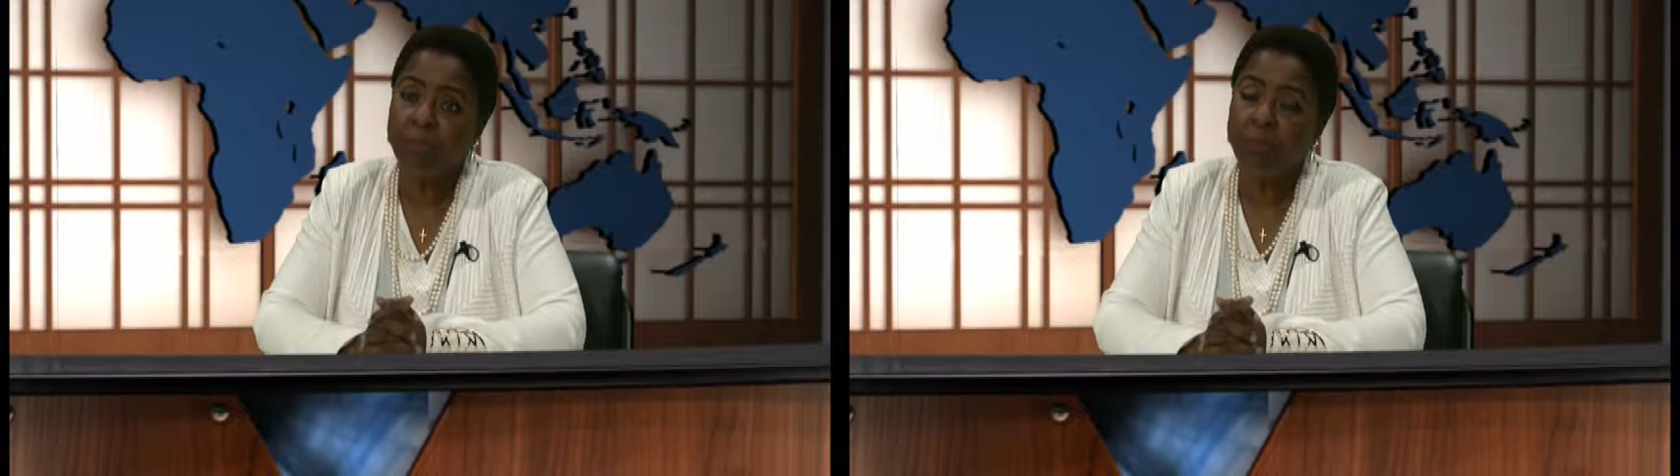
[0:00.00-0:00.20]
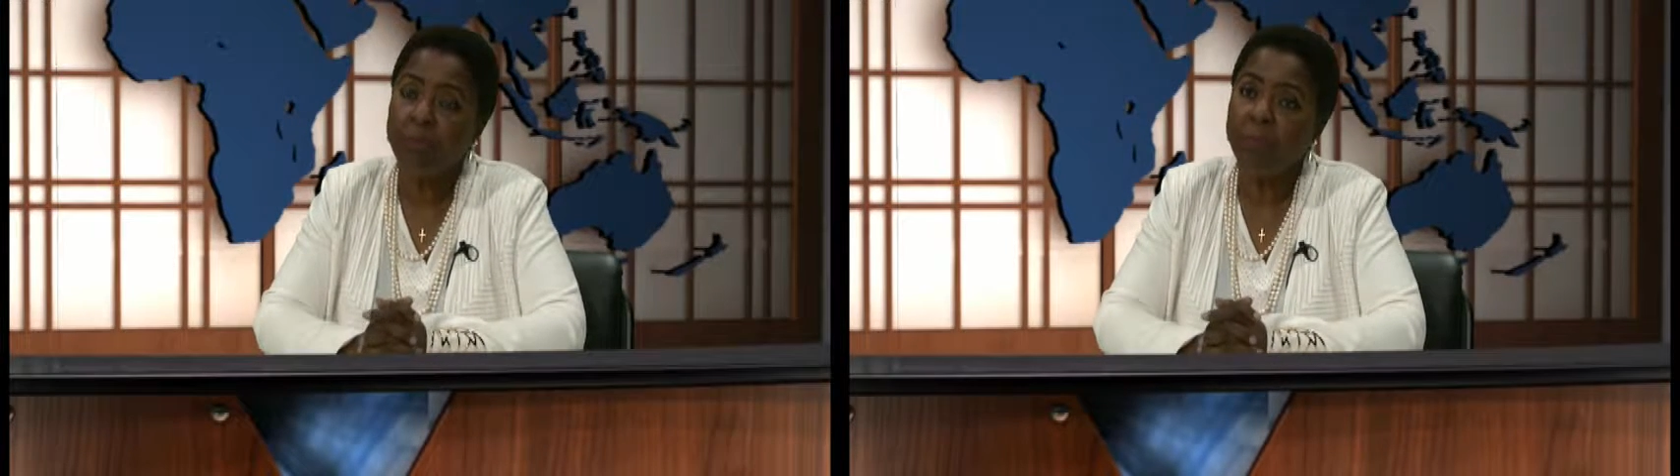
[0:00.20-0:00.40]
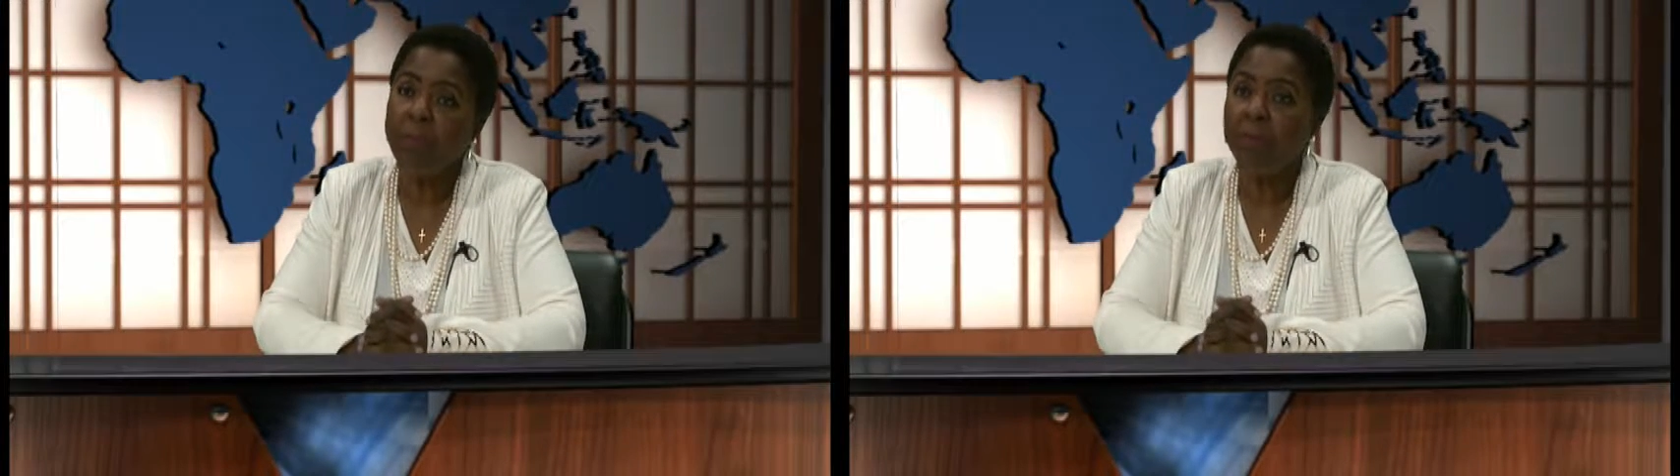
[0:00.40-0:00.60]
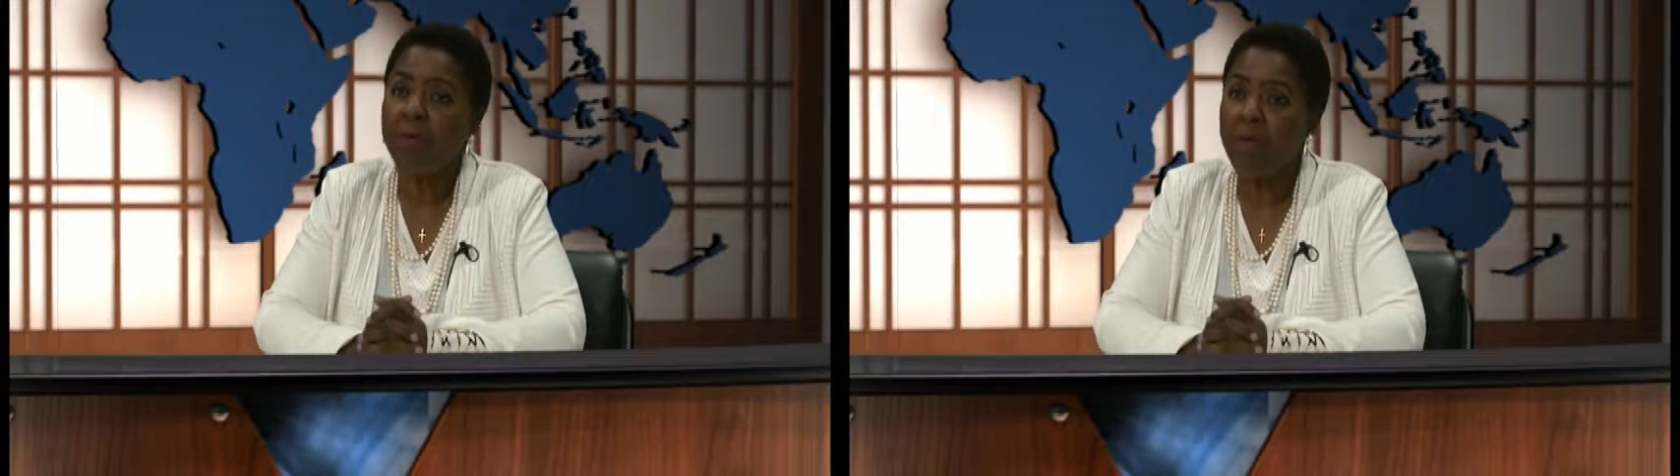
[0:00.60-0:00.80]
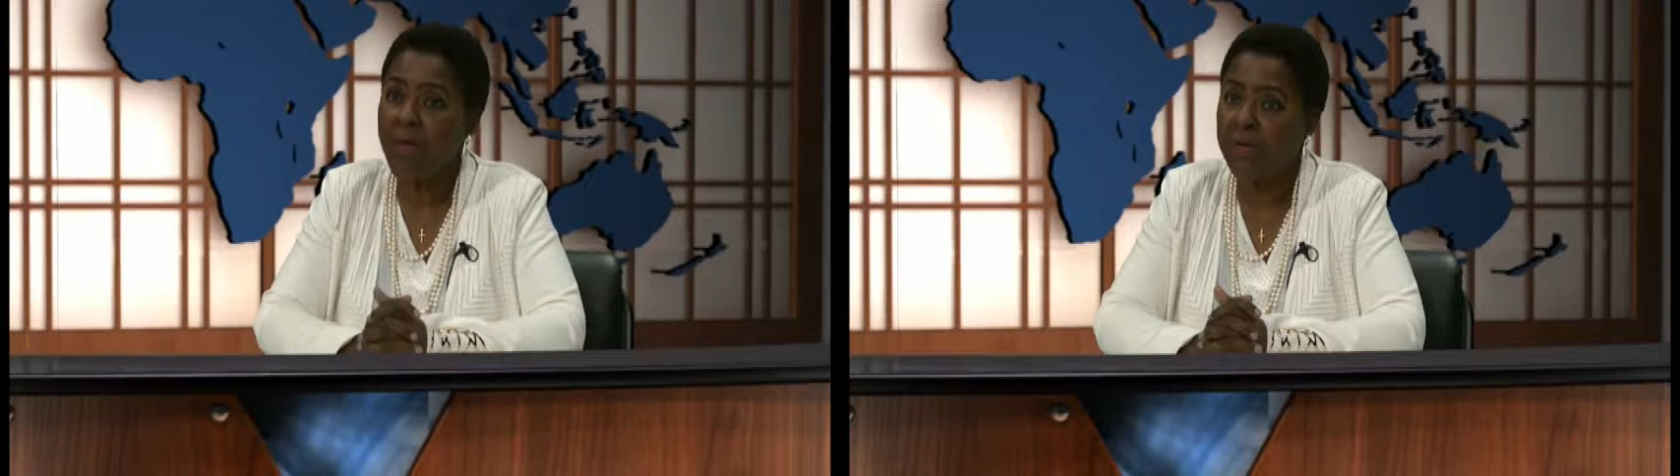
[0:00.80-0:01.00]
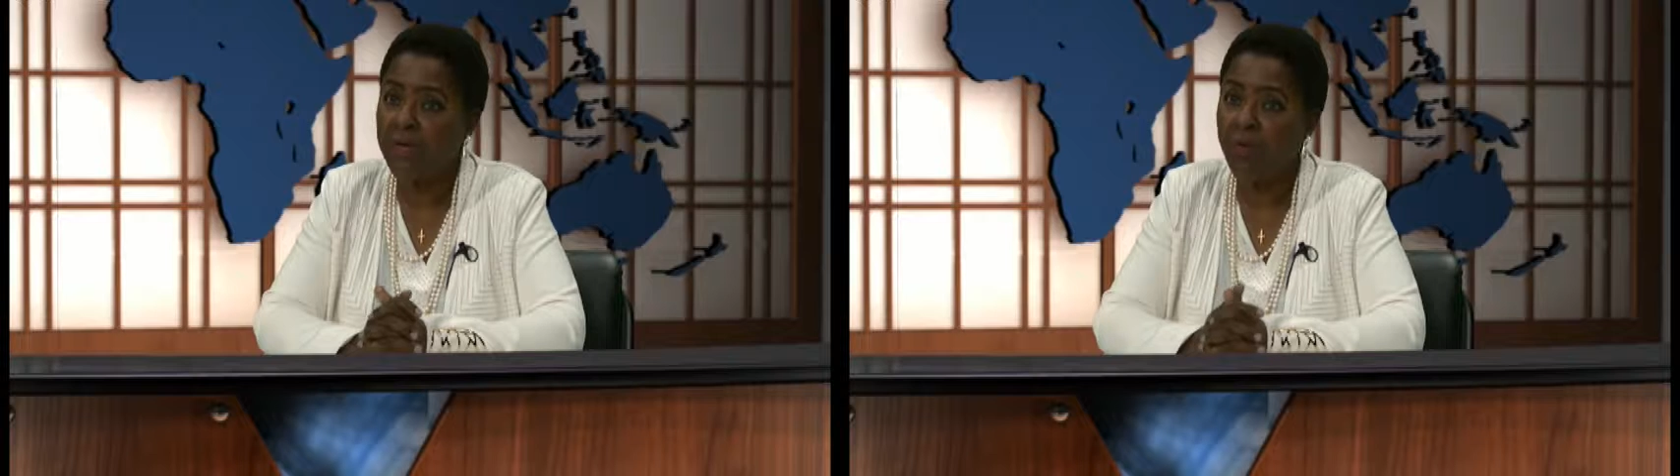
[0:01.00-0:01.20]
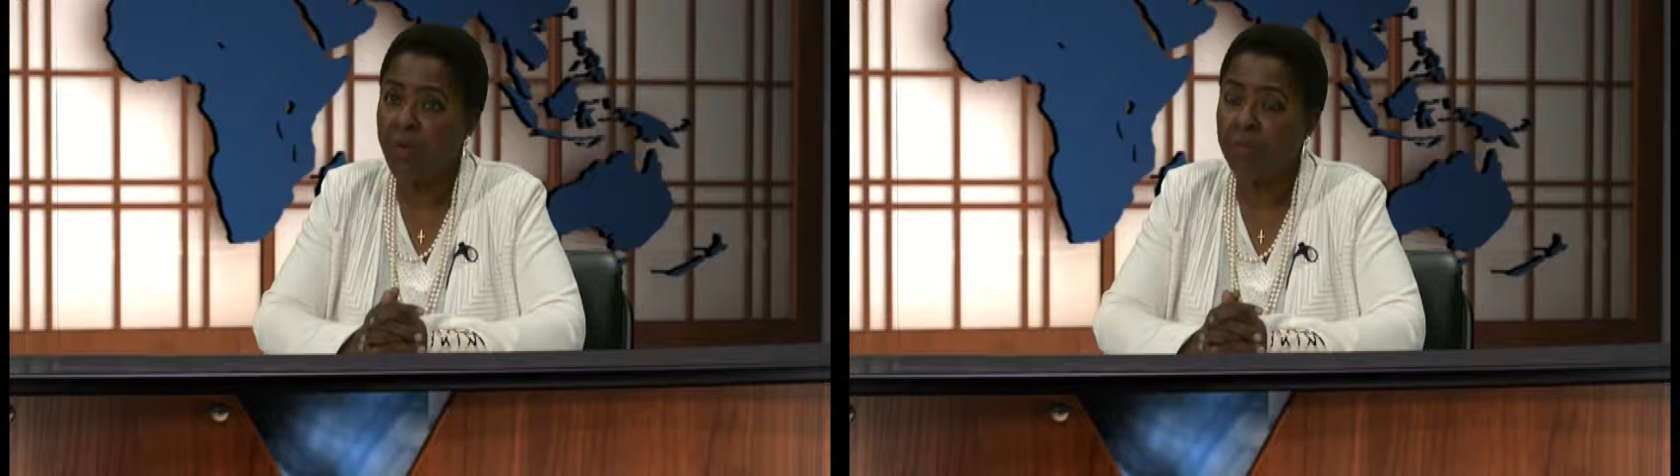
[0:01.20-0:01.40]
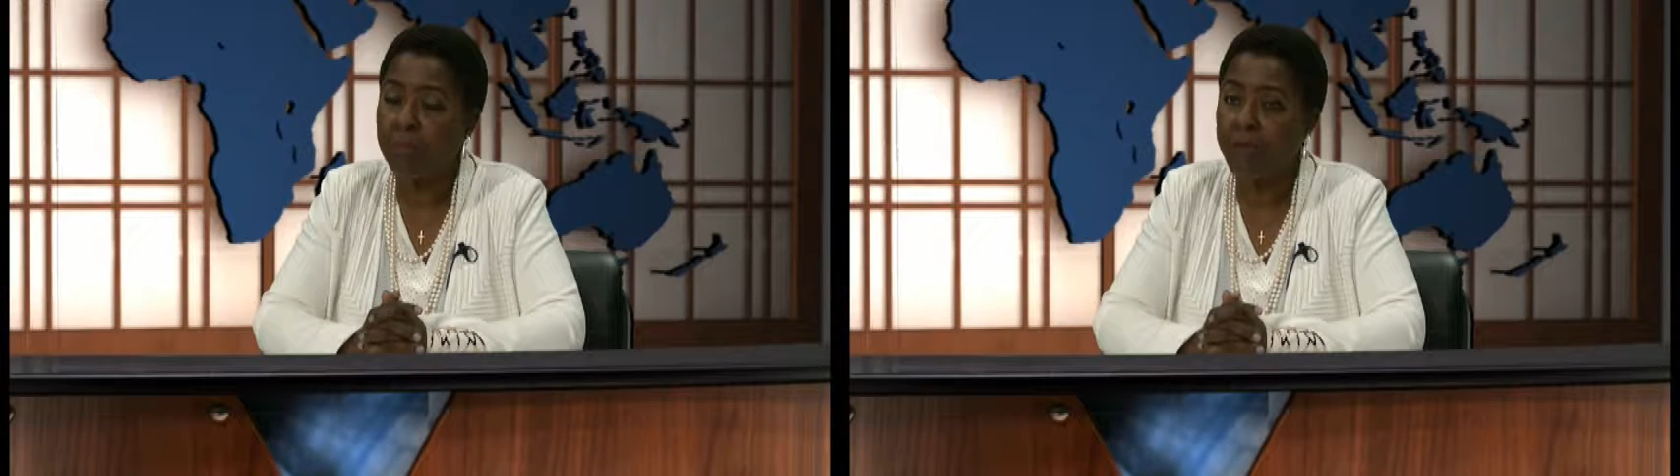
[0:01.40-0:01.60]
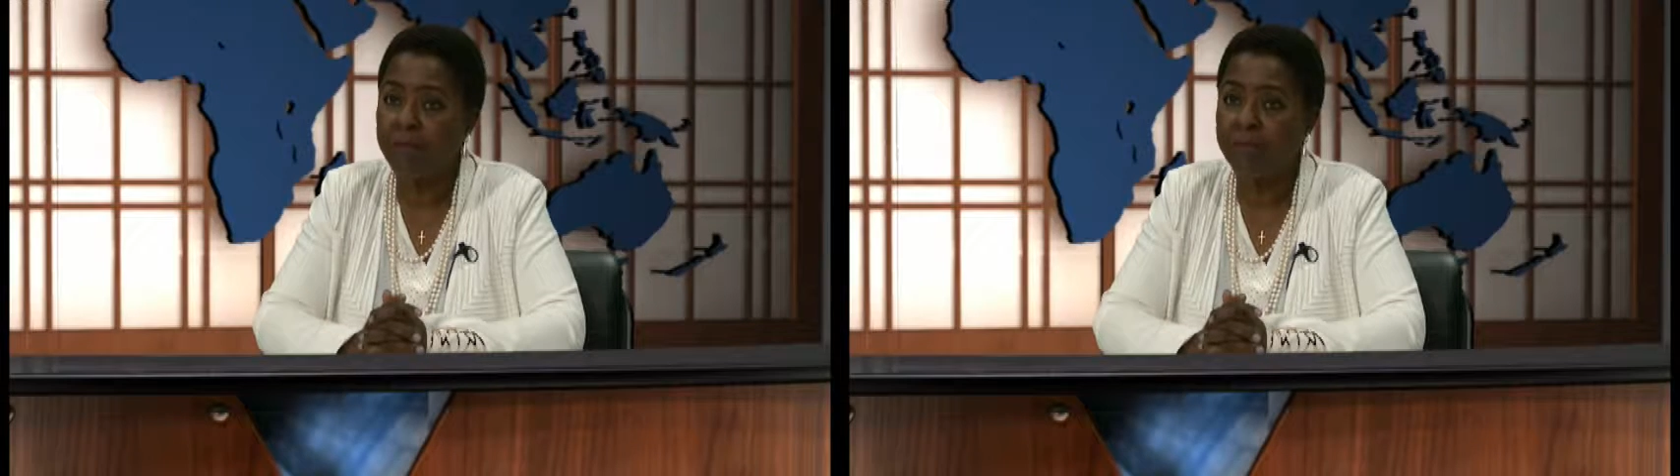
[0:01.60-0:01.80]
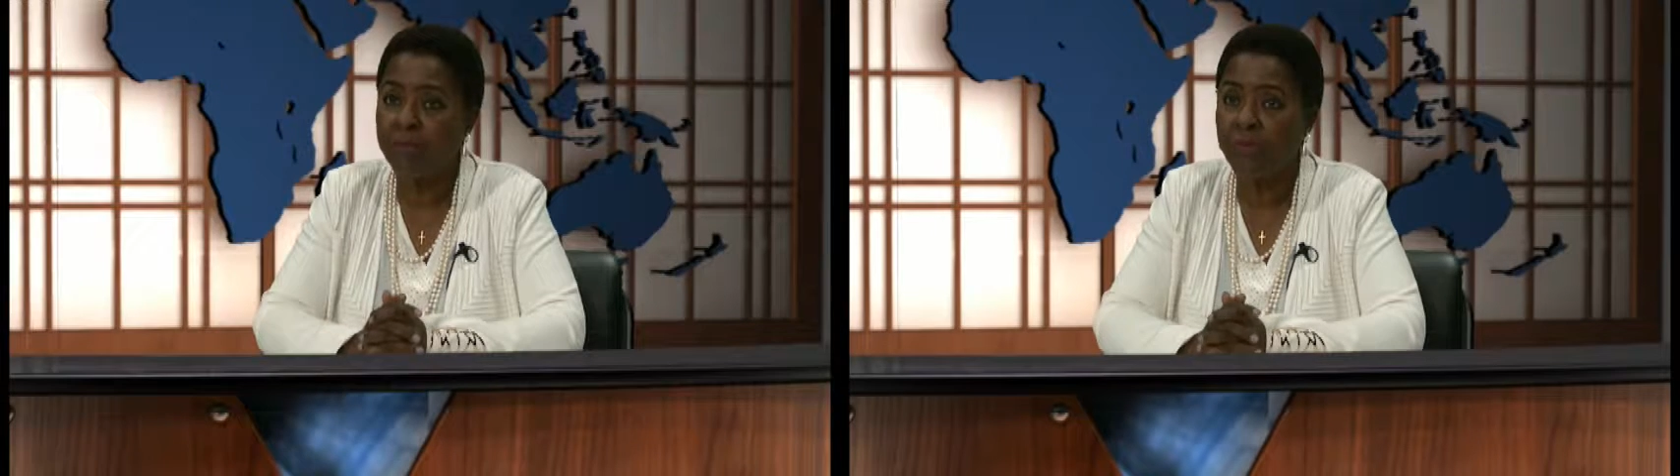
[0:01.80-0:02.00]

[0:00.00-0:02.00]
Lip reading: when people come out of the workplace